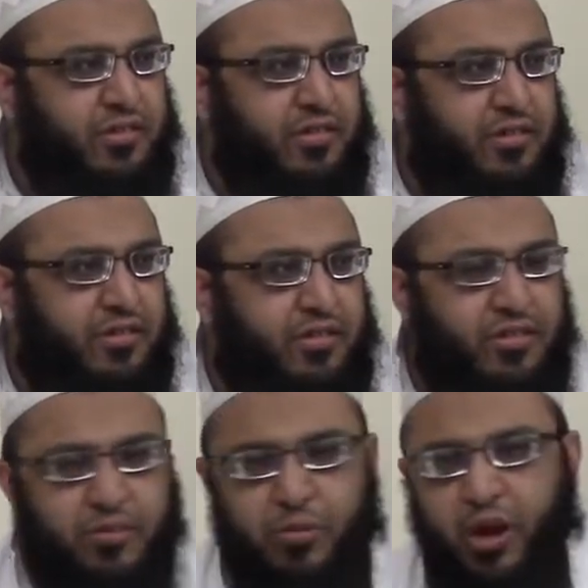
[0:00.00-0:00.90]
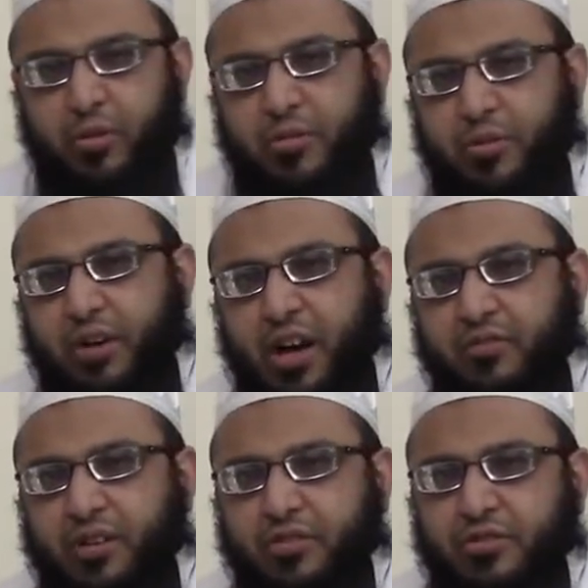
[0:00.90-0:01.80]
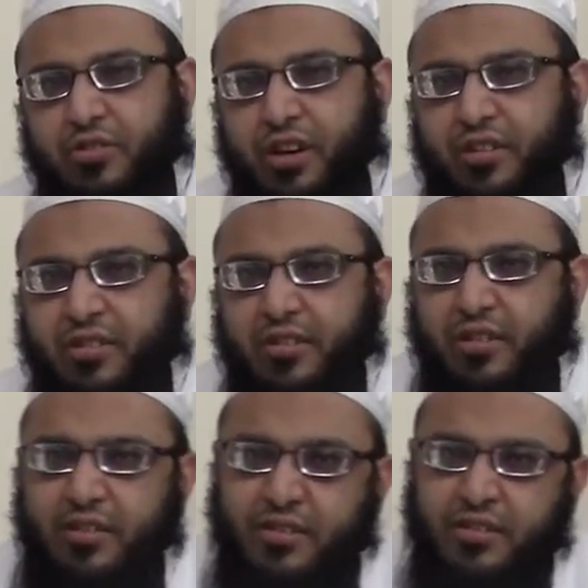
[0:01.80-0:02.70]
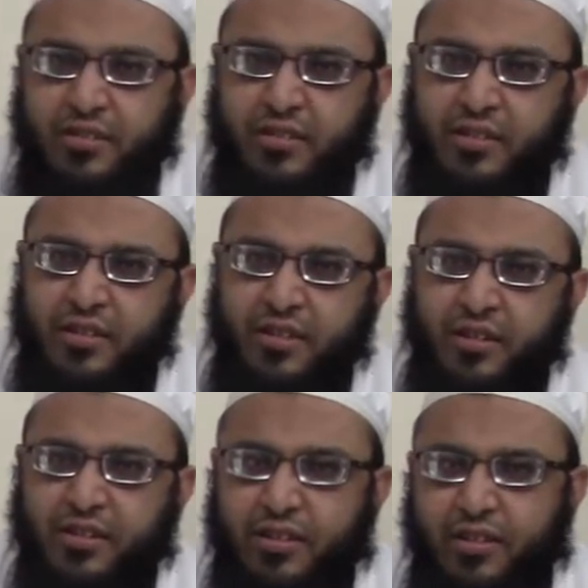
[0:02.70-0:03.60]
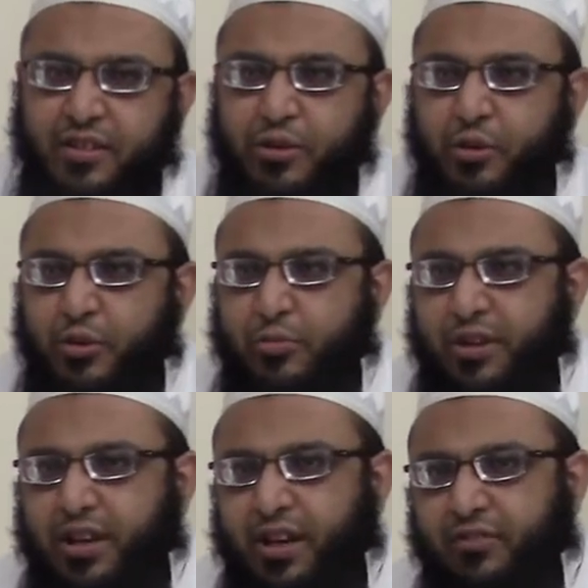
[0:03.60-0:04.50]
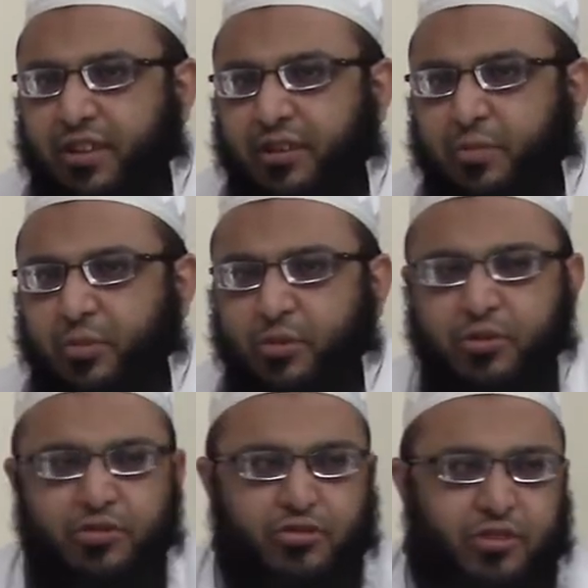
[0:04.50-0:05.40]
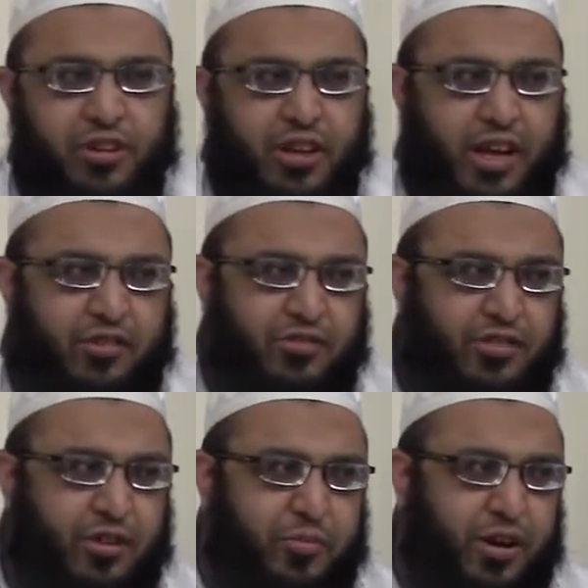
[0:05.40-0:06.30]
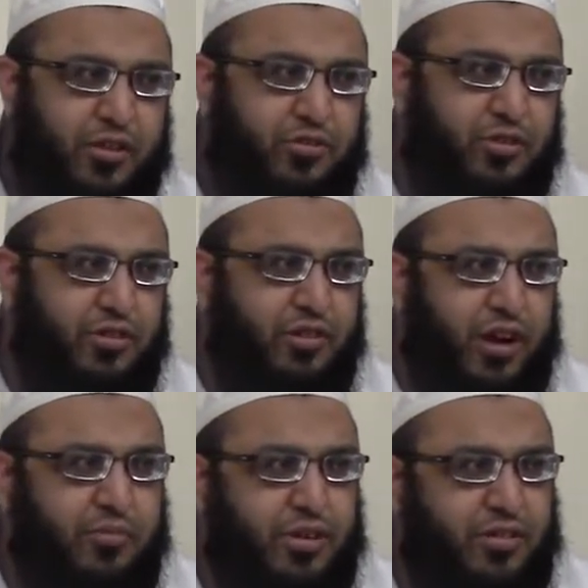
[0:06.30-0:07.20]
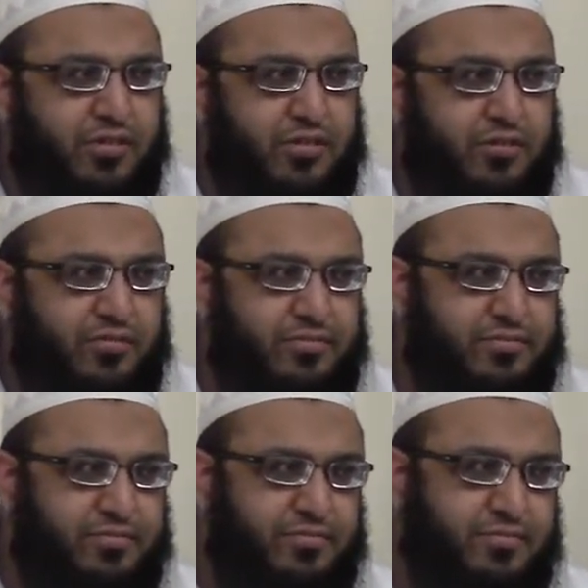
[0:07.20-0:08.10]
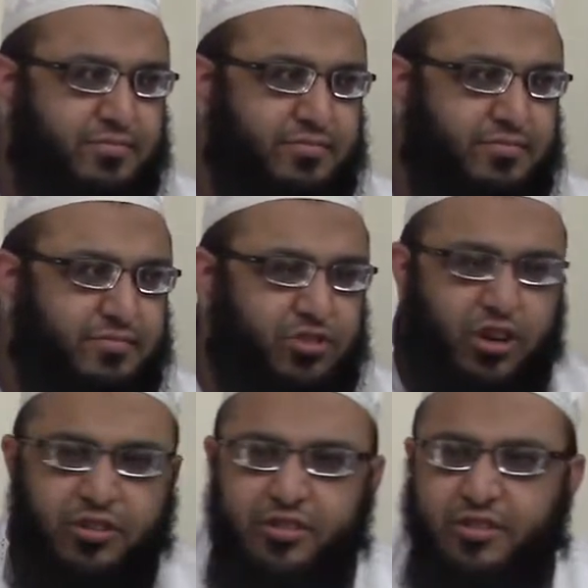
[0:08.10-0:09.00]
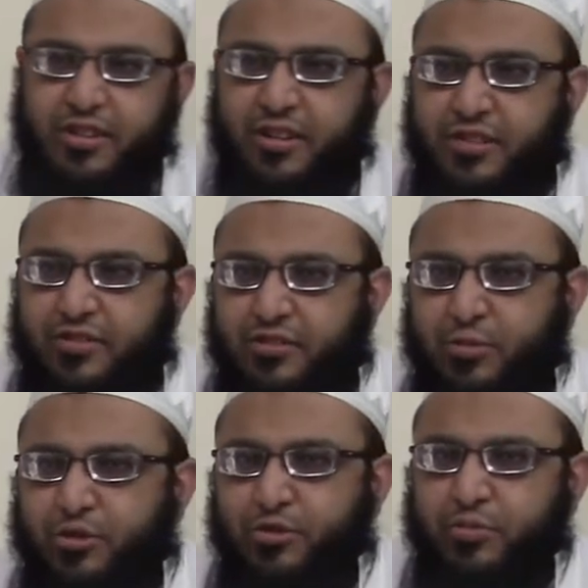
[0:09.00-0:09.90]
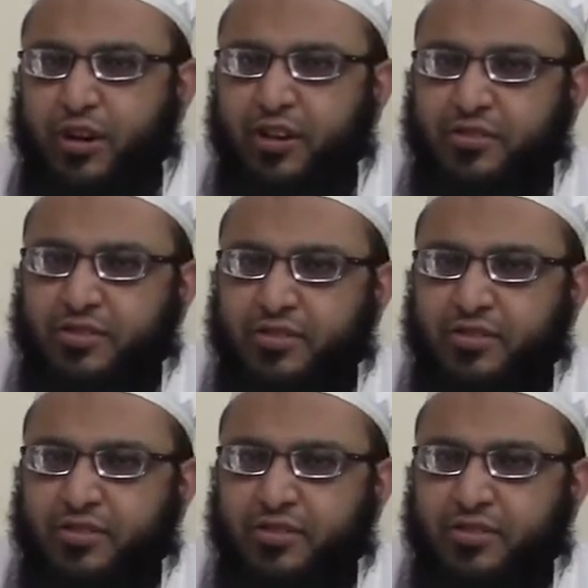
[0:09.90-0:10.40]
And this is the problem that we have in our society today. All the youth believe that the people who destroyed their lives is their parents or their grandparents. Talk to the teenagers, you'll be surprised.